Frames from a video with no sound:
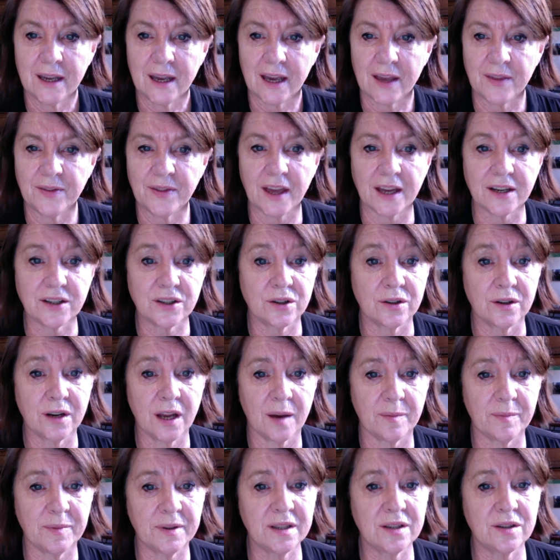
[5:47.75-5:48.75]
and that should
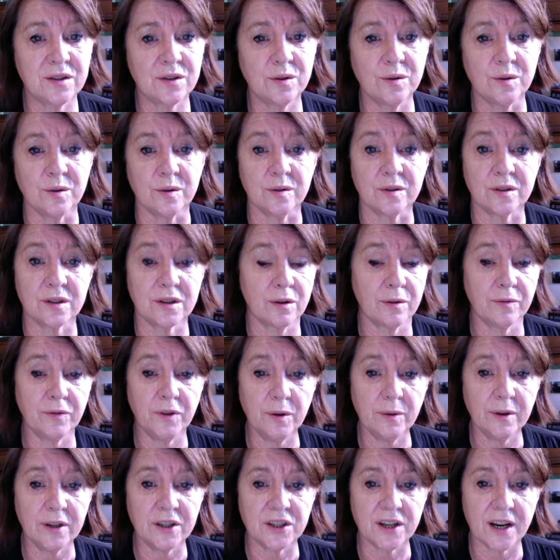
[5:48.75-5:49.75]
happen soon, so if
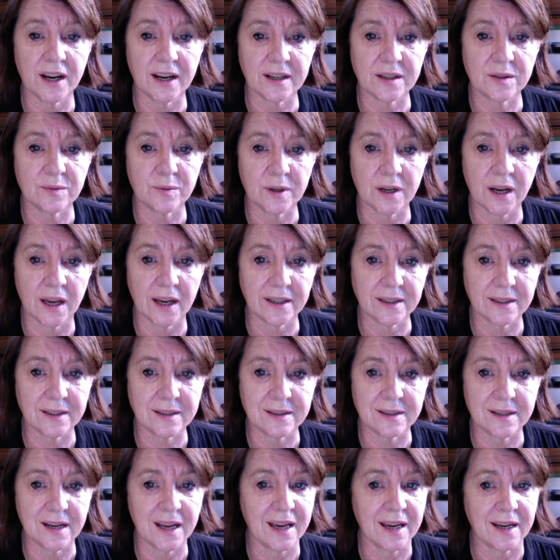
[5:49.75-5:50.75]
you and Jax would like to
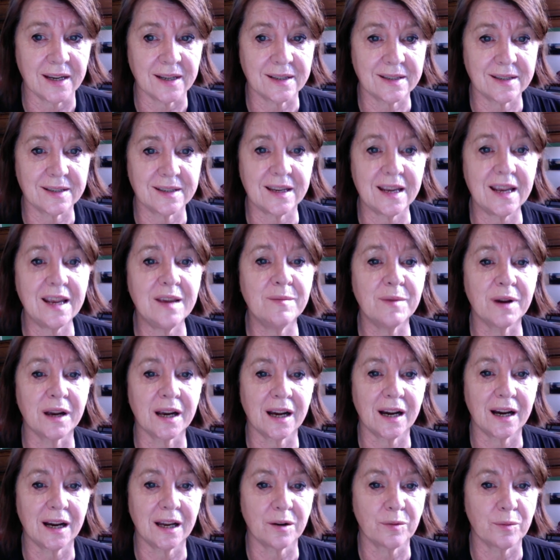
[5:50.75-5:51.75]
stay and see
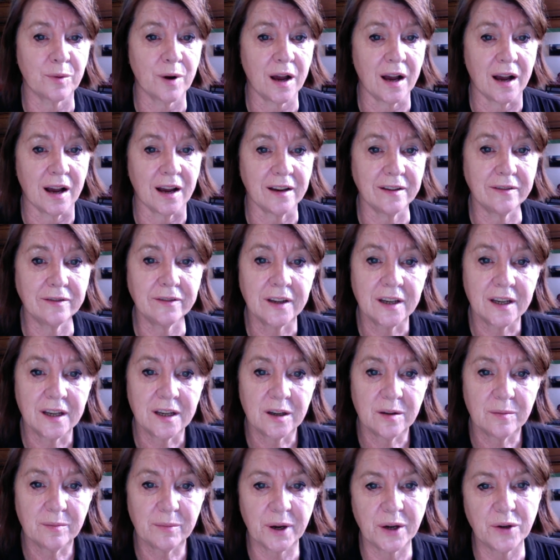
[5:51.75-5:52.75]
Magal arrive,
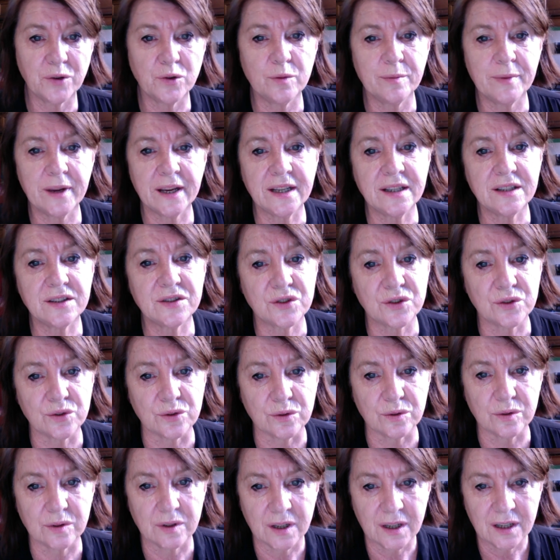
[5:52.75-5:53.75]
by all means do.